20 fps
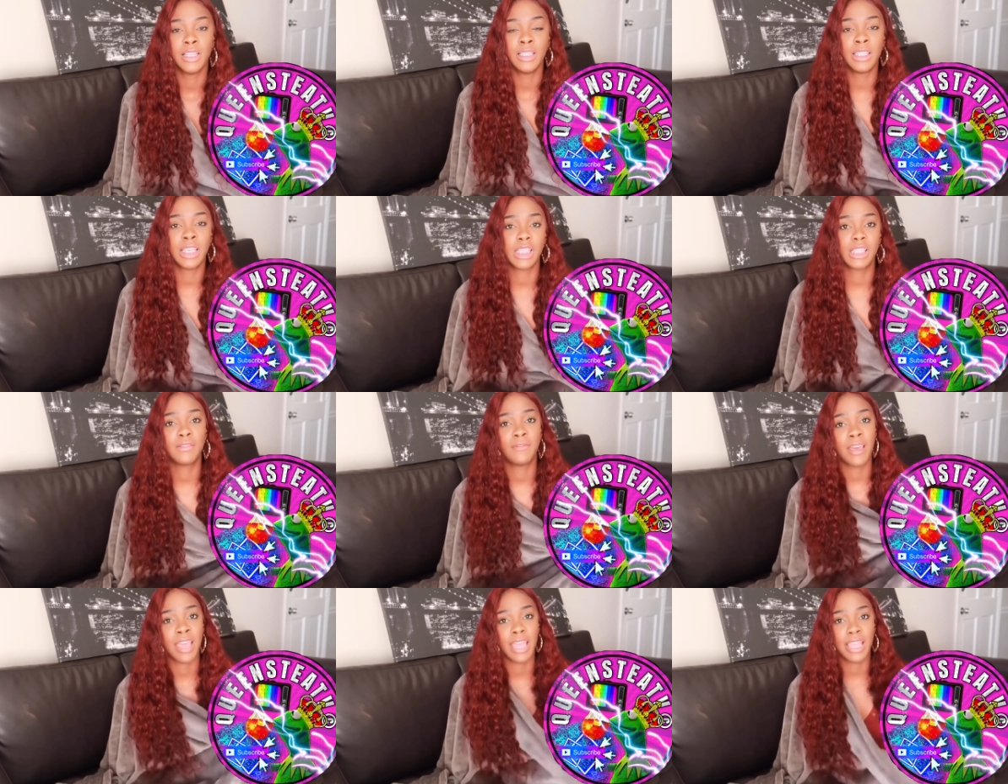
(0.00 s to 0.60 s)

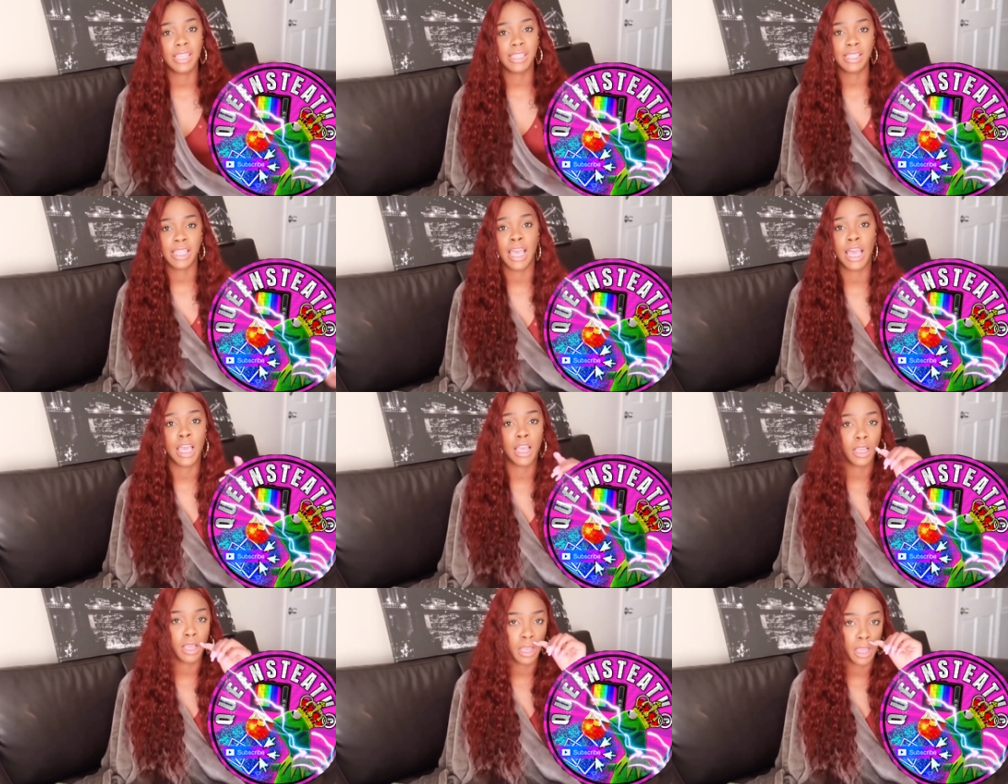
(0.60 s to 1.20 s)
this phase
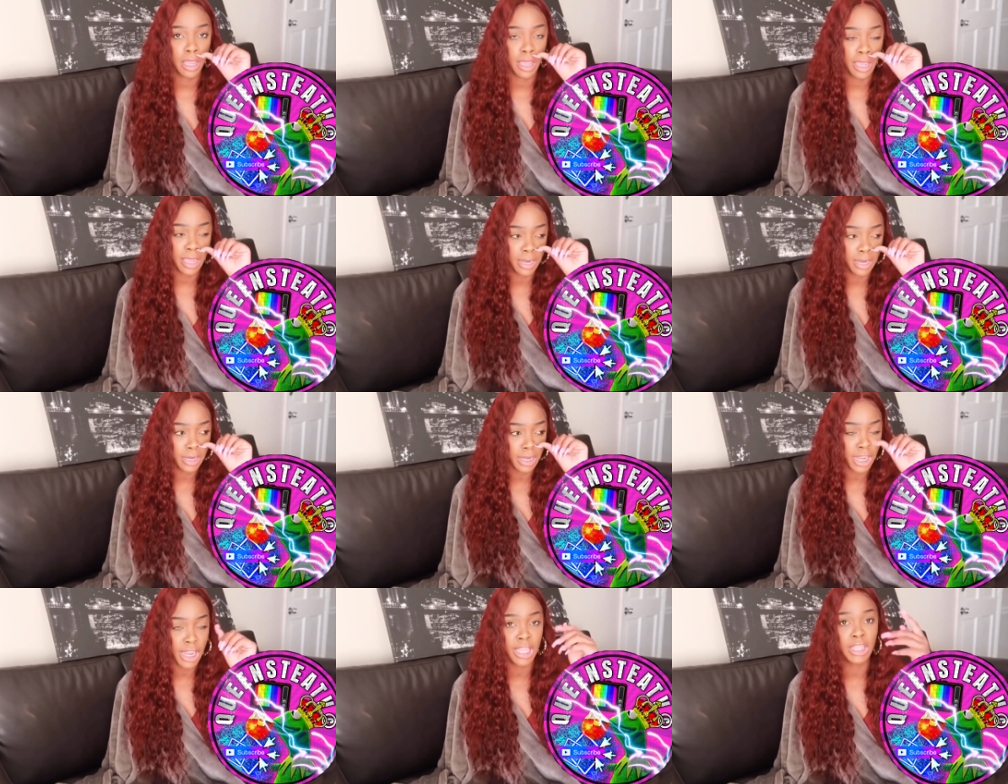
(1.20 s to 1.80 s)
that
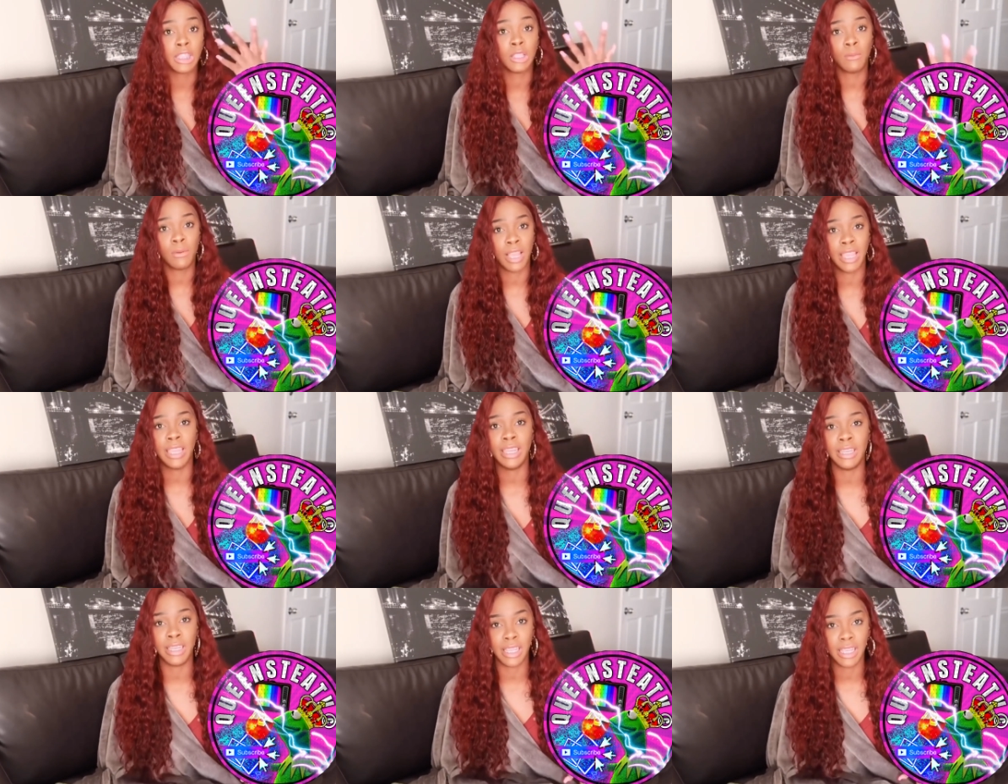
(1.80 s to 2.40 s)
ended the
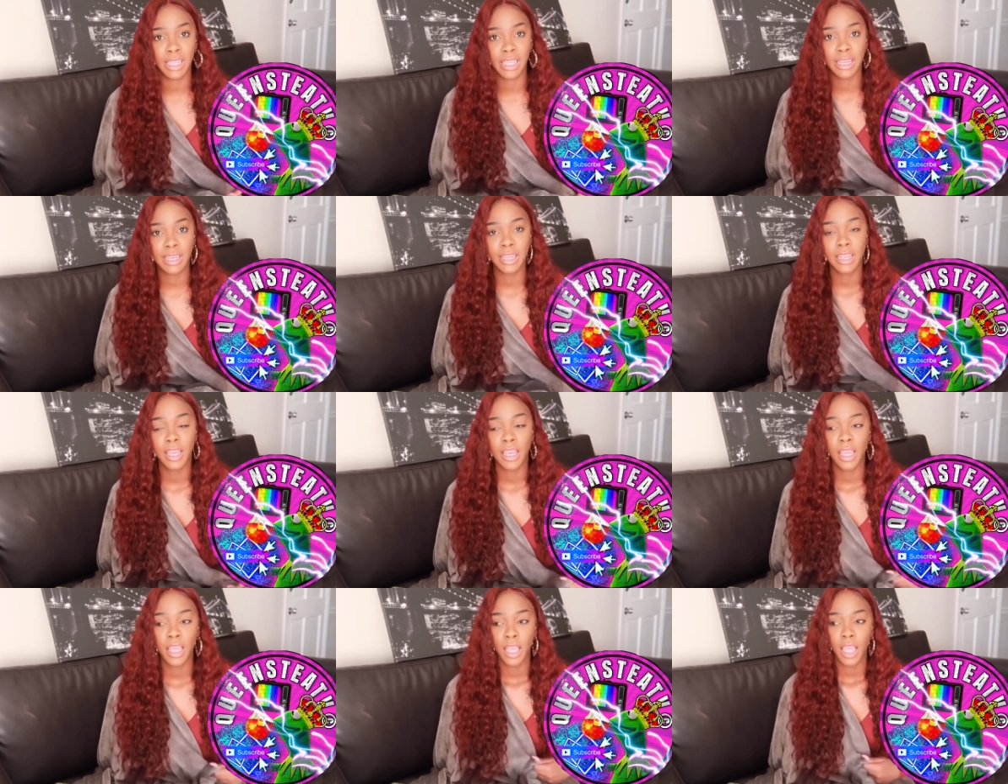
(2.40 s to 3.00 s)
way it did